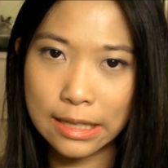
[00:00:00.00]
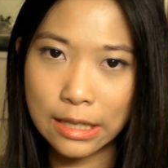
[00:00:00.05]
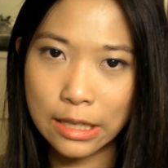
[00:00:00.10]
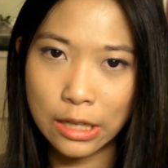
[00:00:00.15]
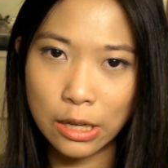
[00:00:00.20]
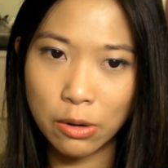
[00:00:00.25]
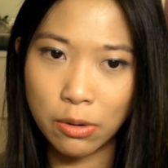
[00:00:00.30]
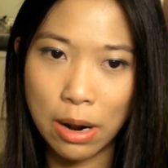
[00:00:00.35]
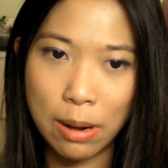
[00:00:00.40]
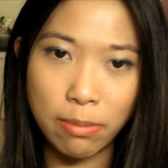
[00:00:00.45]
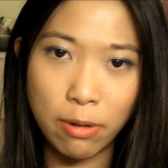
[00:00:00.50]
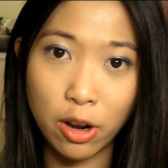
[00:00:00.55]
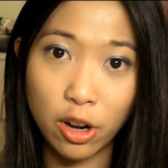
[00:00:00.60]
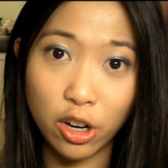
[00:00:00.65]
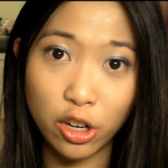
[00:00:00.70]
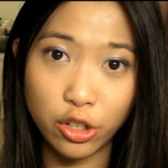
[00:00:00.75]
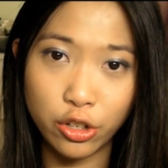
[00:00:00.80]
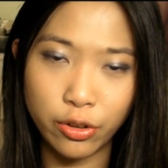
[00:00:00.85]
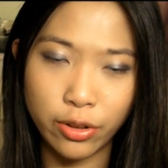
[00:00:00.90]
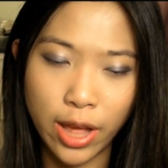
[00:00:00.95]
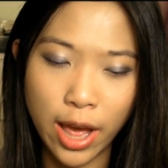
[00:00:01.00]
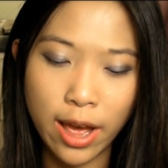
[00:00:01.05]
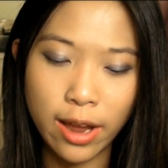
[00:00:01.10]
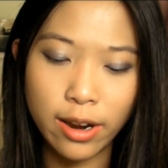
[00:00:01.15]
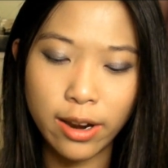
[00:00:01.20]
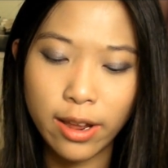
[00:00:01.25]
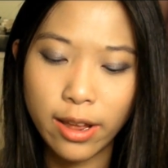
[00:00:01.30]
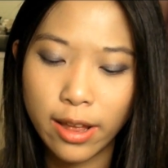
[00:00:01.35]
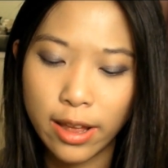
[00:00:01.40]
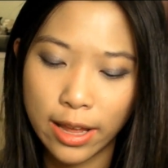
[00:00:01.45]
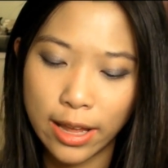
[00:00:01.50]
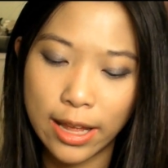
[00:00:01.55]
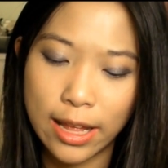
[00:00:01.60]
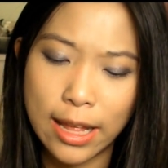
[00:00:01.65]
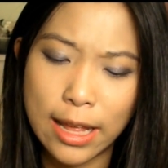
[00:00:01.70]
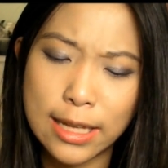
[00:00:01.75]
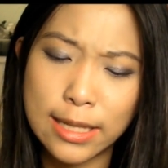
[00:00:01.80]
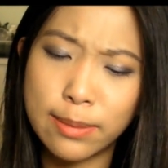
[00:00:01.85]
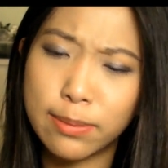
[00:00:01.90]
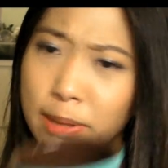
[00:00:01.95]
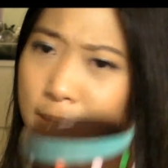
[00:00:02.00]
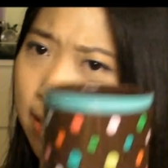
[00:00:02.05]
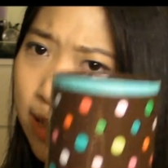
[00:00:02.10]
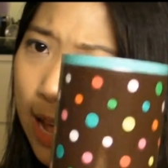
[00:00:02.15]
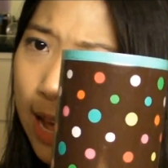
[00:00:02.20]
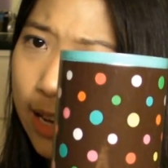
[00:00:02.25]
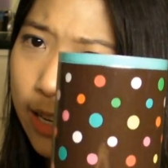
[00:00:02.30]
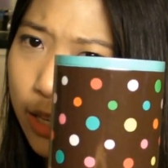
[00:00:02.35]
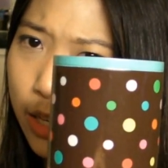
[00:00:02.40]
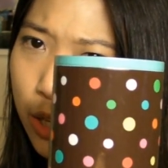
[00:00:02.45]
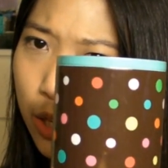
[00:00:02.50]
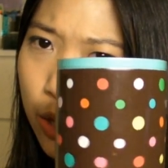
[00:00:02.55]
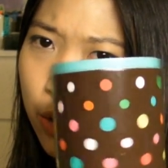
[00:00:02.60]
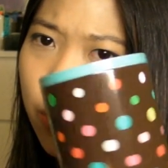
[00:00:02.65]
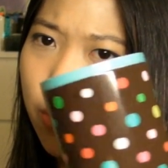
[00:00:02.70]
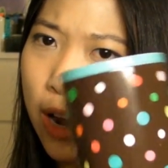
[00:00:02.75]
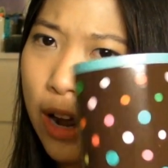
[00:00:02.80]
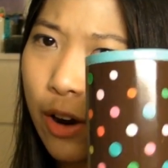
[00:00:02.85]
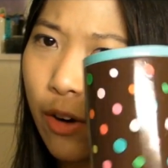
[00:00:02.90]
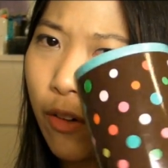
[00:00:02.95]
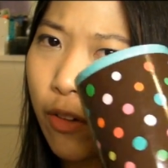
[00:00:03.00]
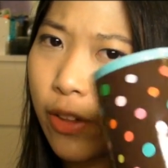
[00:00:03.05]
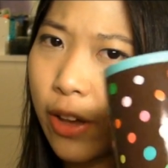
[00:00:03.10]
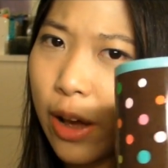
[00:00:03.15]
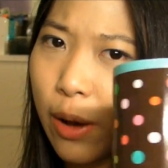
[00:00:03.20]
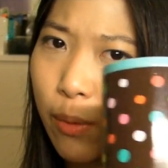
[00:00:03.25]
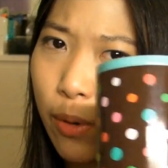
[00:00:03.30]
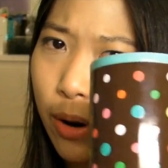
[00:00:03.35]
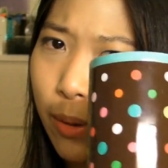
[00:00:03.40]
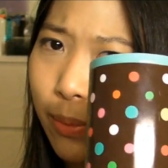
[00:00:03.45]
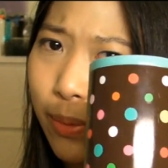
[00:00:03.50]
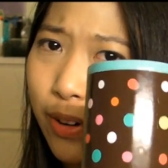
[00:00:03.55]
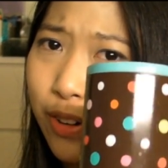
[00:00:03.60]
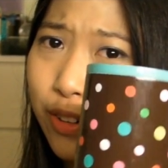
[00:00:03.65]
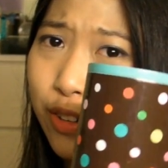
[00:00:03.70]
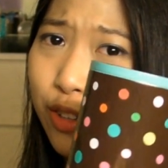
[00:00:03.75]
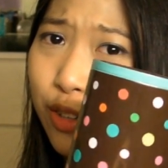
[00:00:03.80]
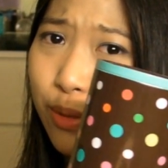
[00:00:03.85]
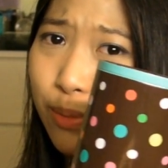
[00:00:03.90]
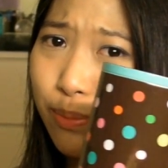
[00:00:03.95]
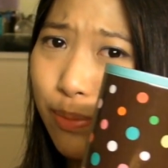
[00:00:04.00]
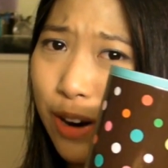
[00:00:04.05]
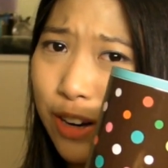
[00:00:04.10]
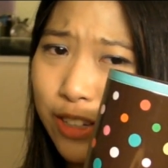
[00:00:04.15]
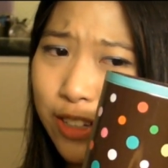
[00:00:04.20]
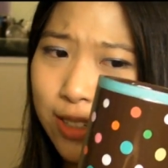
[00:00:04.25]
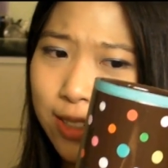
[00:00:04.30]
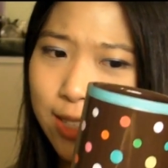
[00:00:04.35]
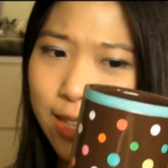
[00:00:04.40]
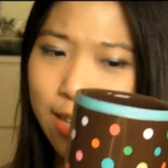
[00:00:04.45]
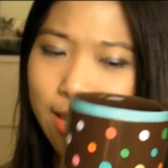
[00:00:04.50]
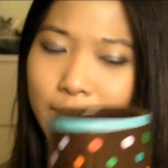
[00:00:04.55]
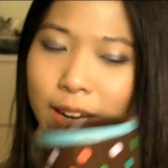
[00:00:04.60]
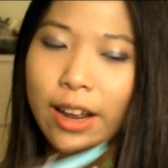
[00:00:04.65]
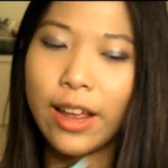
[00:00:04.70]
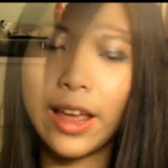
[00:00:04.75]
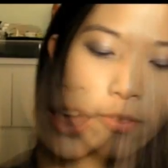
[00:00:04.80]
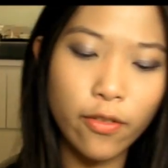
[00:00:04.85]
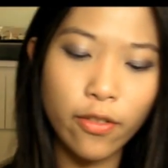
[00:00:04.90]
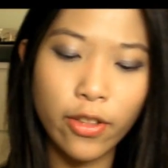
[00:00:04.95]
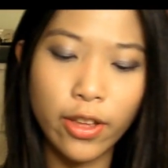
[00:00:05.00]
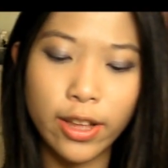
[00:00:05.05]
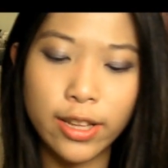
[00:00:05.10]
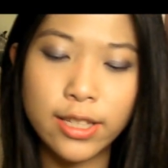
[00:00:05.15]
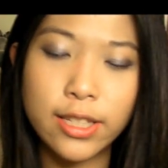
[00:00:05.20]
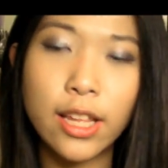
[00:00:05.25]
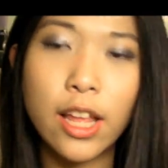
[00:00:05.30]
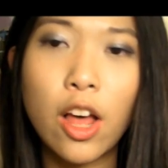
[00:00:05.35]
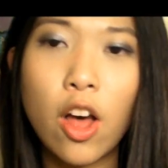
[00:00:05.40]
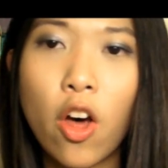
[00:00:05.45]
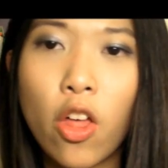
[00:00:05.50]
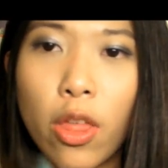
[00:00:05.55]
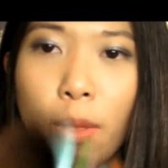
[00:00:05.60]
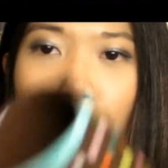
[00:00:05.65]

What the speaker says: you know, I'm not going to do that. Something that cute, I don't think I want to put toothbrushes in. Love this, all